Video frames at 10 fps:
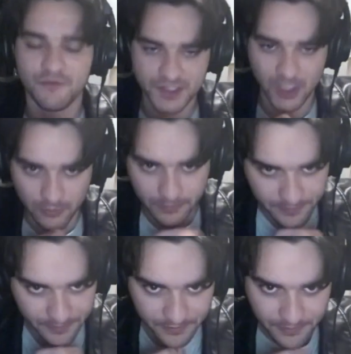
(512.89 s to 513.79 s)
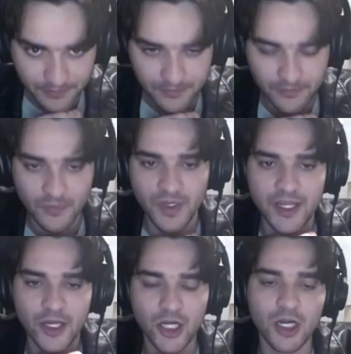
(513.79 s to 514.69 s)
So
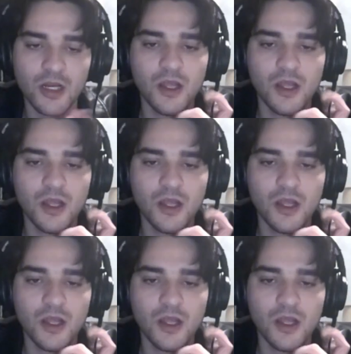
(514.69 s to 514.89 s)
here,